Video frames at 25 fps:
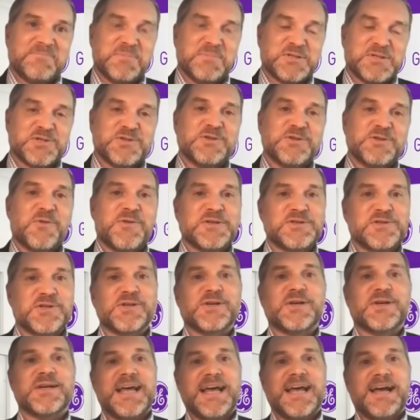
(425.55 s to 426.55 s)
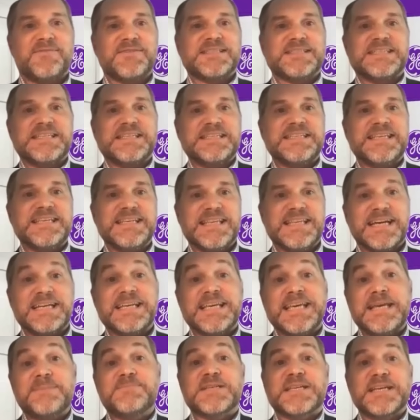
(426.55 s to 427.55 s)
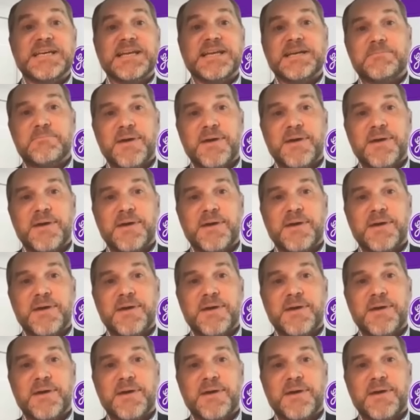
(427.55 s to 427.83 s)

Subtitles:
but that you're going to have a CT that keeps getting